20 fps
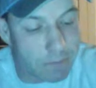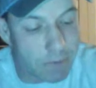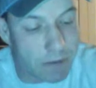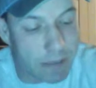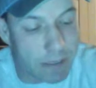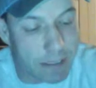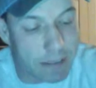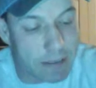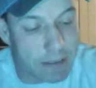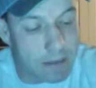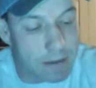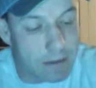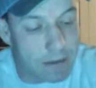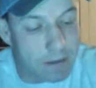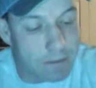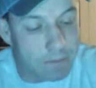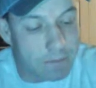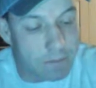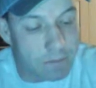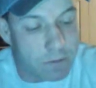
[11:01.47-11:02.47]
for like
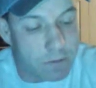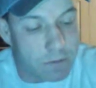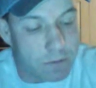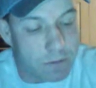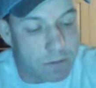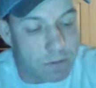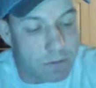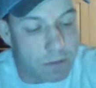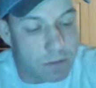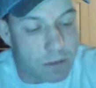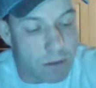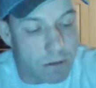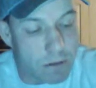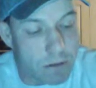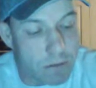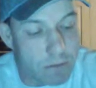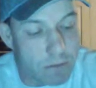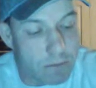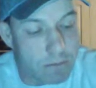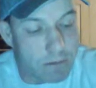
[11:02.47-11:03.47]

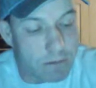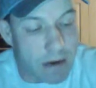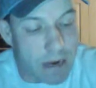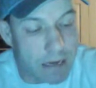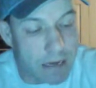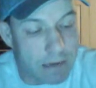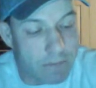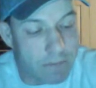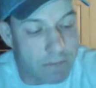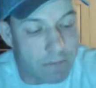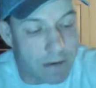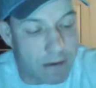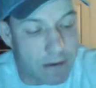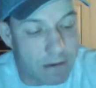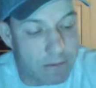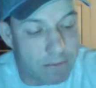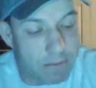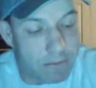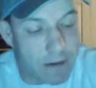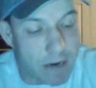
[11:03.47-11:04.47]
Joe
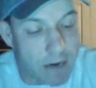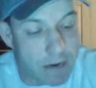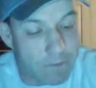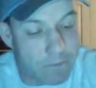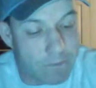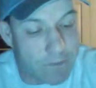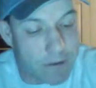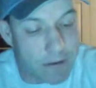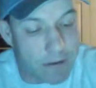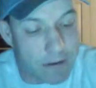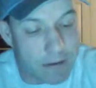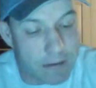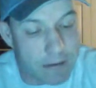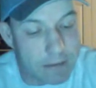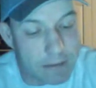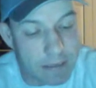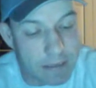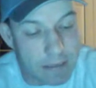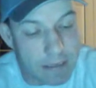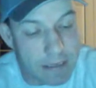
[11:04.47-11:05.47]
Rockfe,
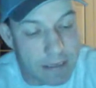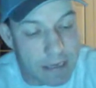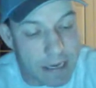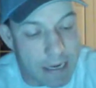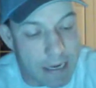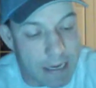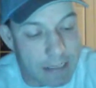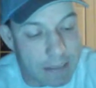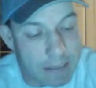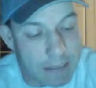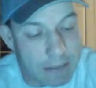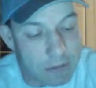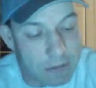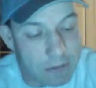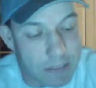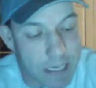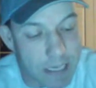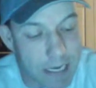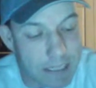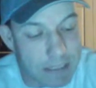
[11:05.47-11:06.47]
Rockford and
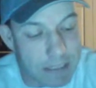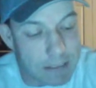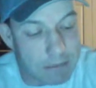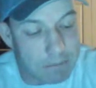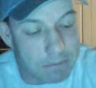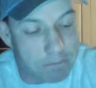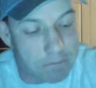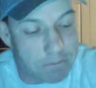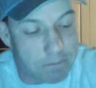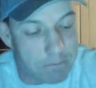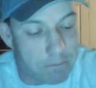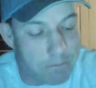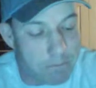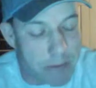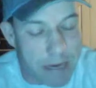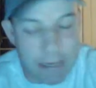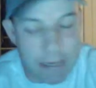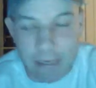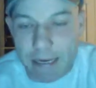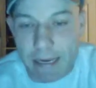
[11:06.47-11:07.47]
Lieutenant
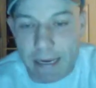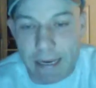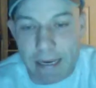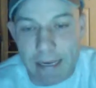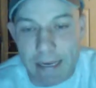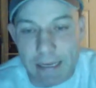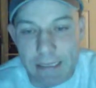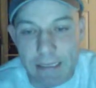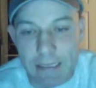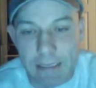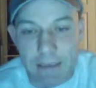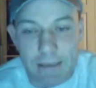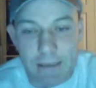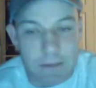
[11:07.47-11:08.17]
Becker and